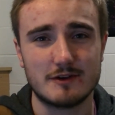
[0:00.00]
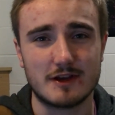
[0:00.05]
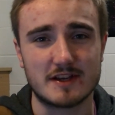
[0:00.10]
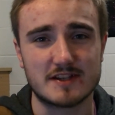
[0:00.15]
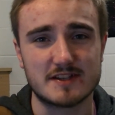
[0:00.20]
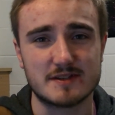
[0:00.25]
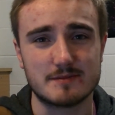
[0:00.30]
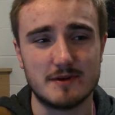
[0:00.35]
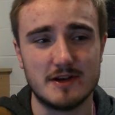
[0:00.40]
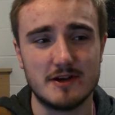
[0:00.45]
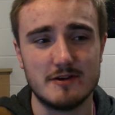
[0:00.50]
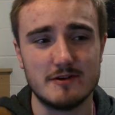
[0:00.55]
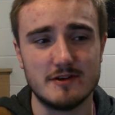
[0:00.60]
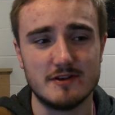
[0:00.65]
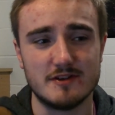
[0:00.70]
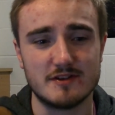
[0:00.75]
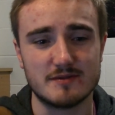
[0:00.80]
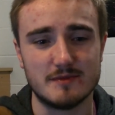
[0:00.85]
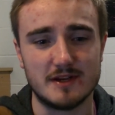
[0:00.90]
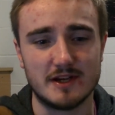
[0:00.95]

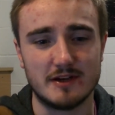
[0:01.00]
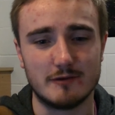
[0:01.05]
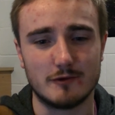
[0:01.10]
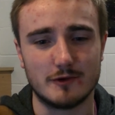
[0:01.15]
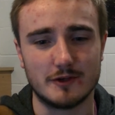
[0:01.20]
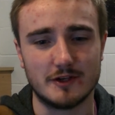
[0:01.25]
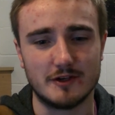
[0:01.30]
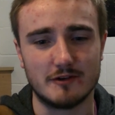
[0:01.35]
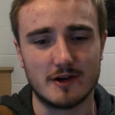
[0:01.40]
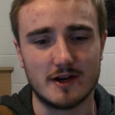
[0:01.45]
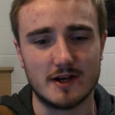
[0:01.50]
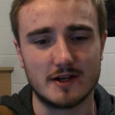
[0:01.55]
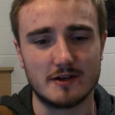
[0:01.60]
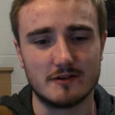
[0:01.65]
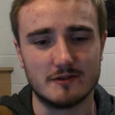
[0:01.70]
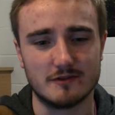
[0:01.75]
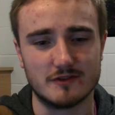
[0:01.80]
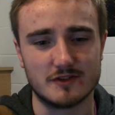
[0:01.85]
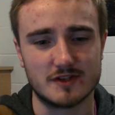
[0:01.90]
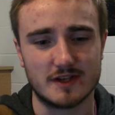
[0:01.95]
experience meeting one of your
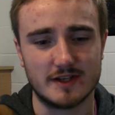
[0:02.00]
icons.